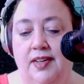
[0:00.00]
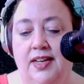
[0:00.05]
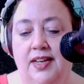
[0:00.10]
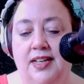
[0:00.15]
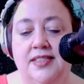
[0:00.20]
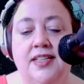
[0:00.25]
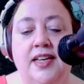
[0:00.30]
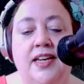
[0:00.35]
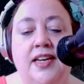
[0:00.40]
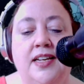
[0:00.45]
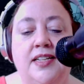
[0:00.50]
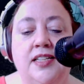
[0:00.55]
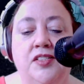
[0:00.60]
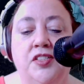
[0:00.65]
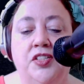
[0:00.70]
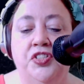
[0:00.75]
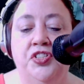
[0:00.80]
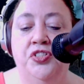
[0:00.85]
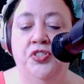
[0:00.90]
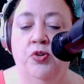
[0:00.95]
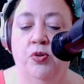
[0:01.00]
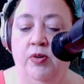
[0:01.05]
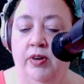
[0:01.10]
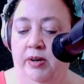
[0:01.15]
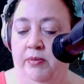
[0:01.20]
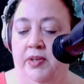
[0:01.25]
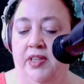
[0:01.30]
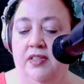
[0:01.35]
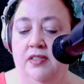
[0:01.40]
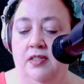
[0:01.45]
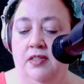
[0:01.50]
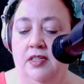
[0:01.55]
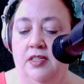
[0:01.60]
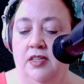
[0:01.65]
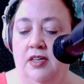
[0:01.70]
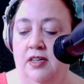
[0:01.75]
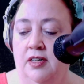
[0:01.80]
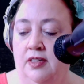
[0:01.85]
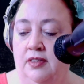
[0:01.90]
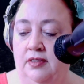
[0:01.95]
It's like he tells a story with his
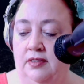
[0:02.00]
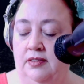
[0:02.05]
guitar.